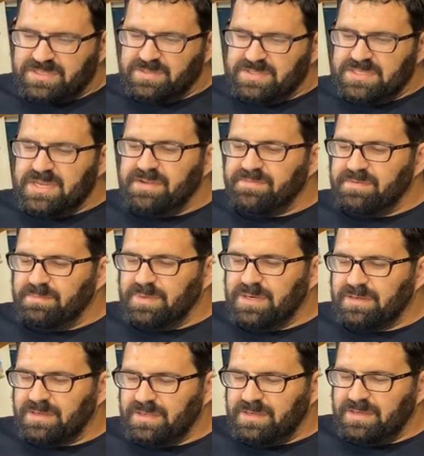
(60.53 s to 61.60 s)
is never
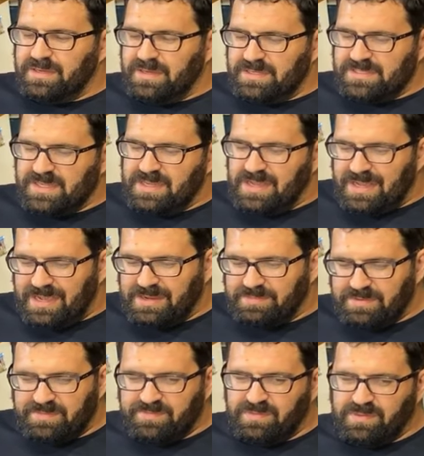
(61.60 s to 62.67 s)
marketed as a high
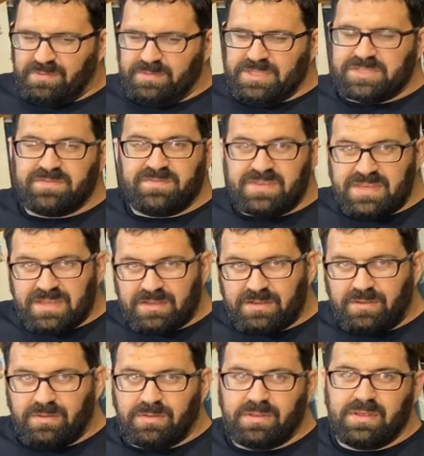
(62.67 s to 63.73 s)
performance
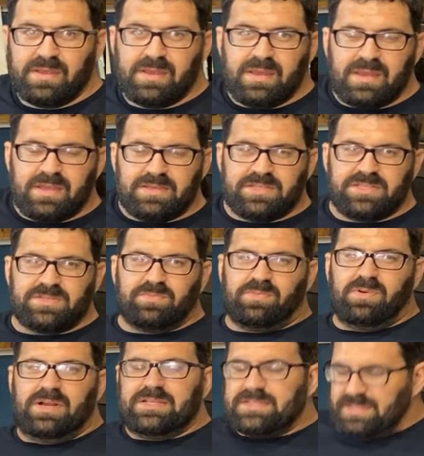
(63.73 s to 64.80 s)
vehicle. It just
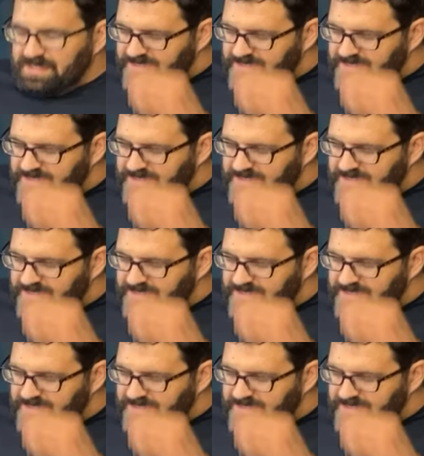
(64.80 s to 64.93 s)
wasn't.